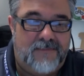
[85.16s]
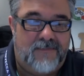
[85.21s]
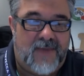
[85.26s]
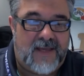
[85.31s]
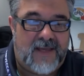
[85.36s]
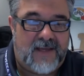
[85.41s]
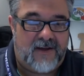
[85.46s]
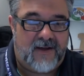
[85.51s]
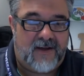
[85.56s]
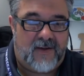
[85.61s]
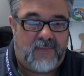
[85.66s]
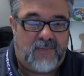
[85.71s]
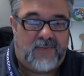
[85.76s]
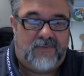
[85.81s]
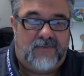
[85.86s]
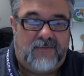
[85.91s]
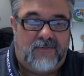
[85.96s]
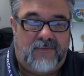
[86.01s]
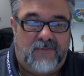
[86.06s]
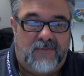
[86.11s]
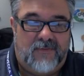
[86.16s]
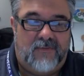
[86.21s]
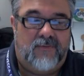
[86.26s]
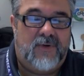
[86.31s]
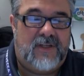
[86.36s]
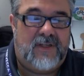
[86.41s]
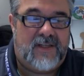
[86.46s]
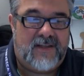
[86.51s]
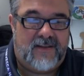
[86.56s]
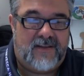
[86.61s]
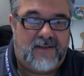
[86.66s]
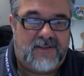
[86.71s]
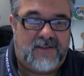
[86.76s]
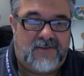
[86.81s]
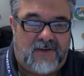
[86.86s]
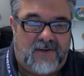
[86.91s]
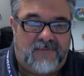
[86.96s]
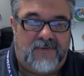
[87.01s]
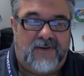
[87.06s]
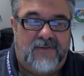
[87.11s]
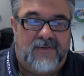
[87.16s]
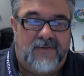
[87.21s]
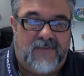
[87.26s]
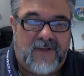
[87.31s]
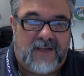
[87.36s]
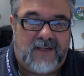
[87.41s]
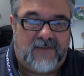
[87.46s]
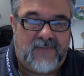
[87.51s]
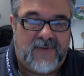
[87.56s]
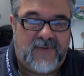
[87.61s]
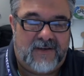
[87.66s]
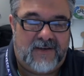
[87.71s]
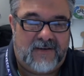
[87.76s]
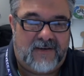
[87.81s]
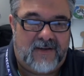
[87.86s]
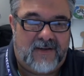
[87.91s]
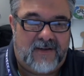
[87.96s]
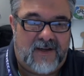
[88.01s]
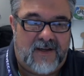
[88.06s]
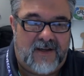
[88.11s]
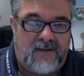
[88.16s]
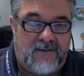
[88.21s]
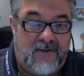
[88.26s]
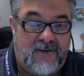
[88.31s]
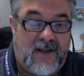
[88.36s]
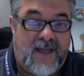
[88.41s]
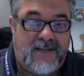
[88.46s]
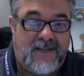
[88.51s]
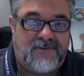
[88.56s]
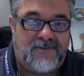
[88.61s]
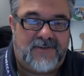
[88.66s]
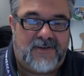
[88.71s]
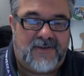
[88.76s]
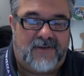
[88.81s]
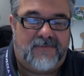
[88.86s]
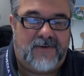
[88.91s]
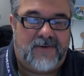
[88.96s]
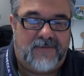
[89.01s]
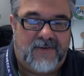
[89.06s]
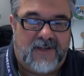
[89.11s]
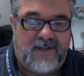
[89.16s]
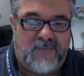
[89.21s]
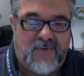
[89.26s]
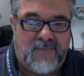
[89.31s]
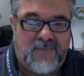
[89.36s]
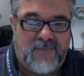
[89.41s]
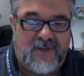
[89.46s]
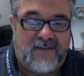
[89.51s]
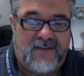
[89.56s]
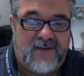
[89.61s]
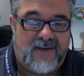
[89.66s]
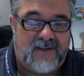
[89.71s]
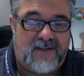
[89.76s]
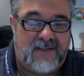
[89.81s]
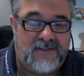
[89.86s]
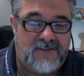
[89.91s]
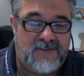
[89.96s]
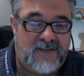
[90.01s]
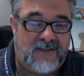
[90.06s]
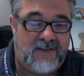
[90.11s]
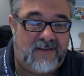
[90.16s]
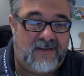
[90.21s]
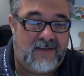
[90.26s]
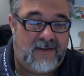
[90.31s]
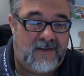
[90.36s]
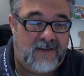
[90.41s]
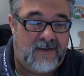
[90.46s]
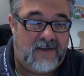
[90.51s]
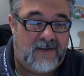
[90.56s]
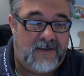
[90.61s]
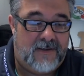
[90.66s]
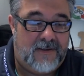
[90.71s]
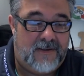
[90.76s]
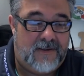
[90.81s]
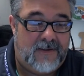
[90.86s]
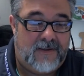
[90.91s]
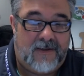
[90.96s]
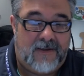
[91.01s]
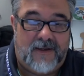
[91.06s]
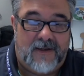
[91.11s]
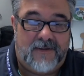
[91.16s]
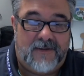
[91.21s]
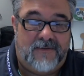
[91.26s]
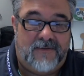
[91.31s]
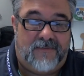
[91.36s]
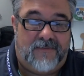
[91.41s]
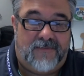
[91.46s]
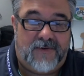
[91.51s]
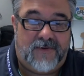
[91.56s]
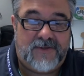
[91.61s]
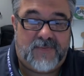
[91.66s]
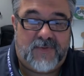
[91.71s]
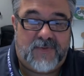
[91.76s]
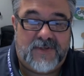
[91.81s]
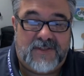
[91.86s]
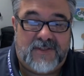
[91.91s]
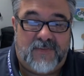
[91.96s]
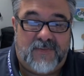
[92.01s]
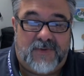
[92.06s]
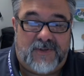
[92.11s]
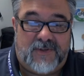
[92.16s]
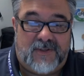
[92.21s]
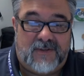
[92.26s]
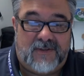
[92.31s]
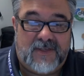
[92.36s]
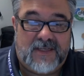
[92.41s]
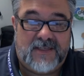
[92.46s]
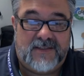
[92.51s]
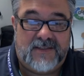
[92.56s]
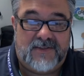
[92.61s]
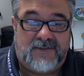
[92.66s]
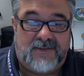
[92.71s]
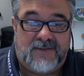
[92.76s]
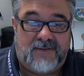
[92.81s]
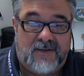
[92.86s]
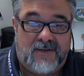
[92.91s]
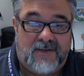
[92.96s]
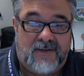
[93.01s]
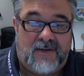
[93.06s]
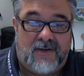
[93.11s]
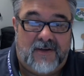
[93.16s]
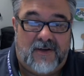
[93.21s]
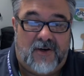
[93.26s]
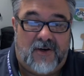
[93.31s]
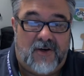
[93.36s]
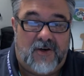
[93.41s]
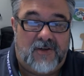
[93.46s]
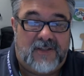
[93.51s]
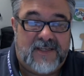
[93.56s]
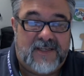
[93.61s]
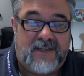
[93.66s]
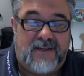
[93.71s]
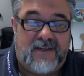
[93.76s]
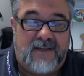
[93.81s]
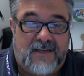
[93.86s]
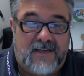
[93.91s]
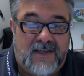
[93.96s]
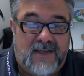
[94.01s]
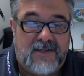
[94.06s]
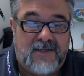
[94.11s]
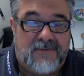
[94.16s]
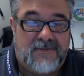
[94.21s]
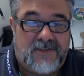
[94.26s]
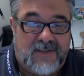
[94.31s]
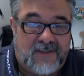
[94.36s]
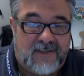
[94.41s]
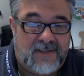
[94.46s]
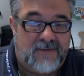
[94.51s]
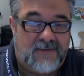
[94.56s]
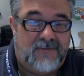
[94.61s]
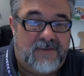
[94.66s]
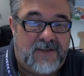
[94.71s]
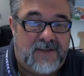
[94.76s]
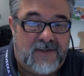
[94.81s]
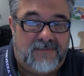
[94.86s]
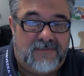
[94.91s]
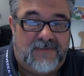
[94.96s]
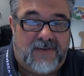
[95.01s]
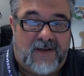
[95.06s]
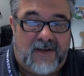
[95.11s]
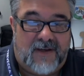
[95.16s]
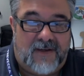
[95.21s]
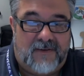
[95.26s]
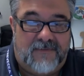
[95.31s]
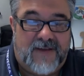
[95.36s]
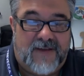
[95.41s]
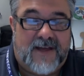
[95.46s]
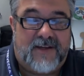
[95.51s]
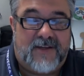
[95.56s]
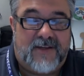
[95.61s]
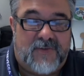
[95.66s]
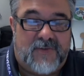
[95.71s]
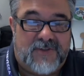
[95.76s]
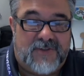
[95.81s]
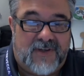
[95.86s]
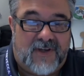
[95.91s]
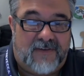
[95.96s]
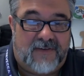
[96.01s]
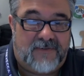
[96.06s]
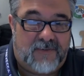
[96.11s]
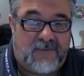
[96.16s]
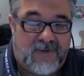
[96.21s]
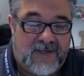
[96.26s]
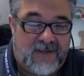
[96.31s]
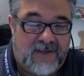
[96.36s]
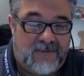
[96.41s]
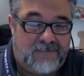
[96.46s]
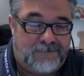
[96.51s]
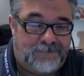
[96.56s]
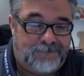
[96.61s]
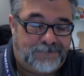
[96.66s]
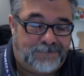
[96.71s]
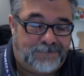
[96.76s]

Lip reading: make up really the software development, the Agile software development methodology. The first principle is early and continuous delivery of valuable software,